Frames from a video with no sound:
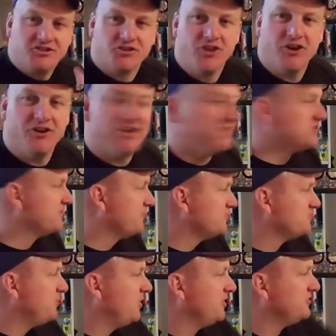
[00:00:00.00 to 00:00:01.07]
so there it is. The
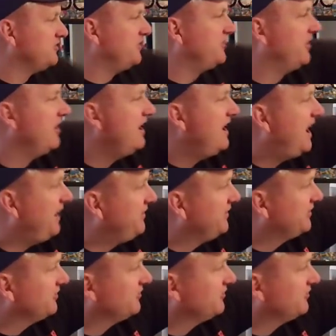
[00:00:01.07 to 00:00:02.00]
first part is on there. I think